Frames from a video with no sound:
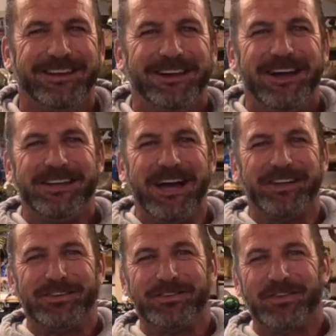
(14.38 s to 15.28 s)
Hey
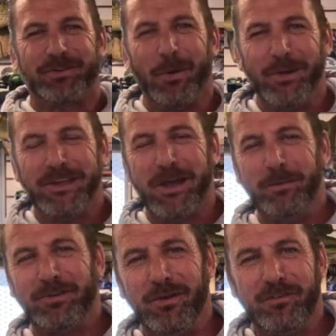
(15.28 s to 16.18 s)
guys, this is Courtney
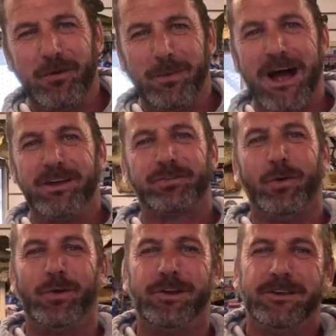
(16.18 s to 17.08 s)
coming to you from Liars
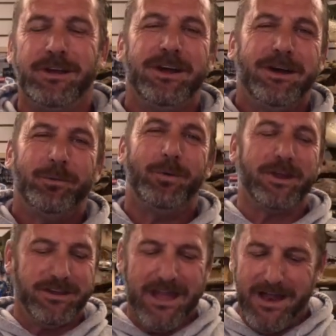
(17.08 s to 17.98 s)
Korner.
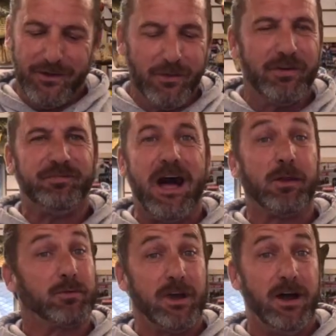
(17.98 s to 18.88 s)
Want to kind of do the
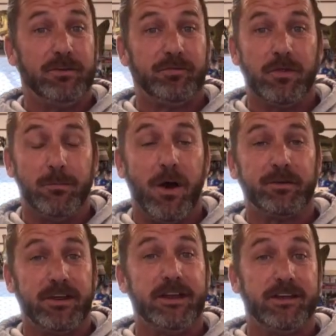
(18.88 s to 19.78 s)
final cut for the
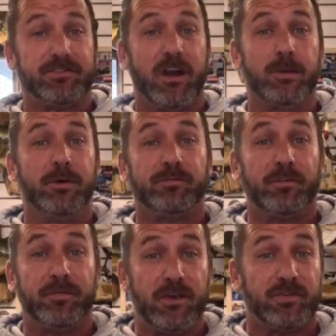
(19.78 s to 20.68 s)
Martinez tournament for
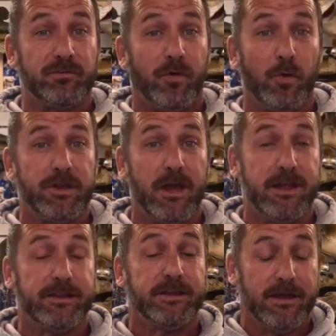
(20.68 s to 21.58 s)
FishIn48.